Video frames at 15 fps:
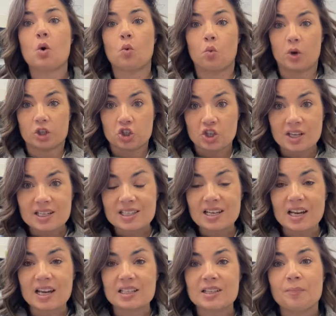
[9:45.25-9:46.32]
which this
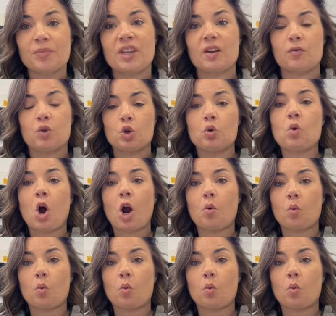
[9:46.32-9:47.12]
is, if you are